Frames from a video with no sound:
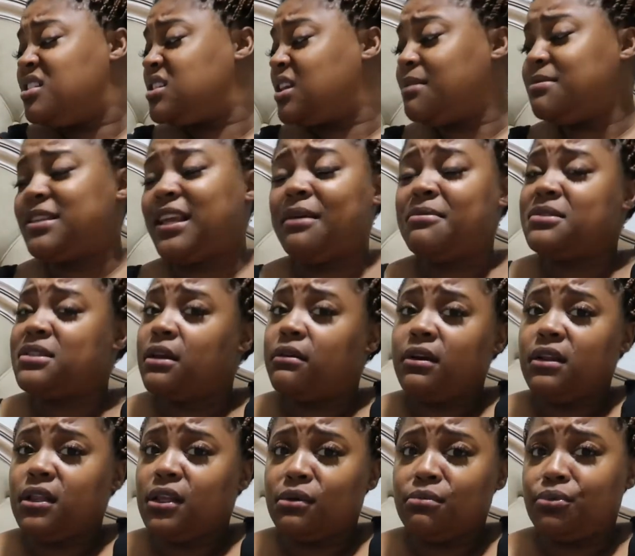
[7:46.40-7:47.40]
sometimes
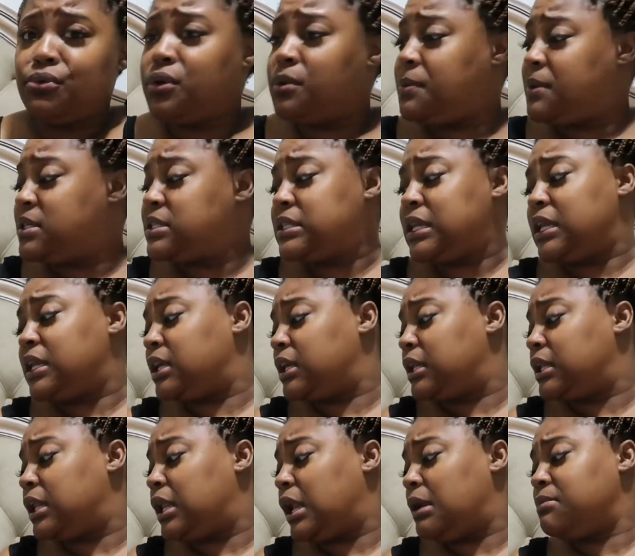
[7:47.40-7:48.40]
Zoe's little booty be
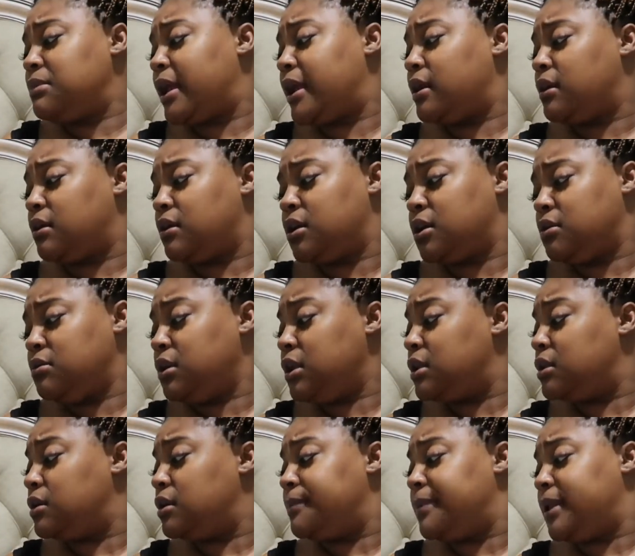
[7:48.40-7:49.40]
stinking. And I'm like, girl, you
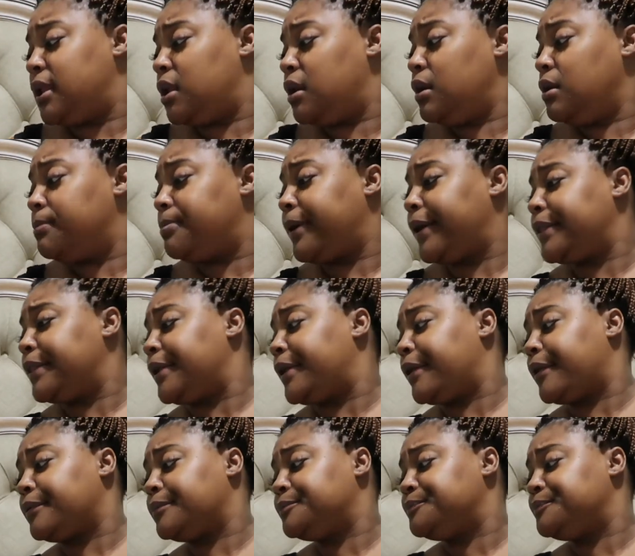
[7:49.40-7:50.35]
need a little bit of help right there.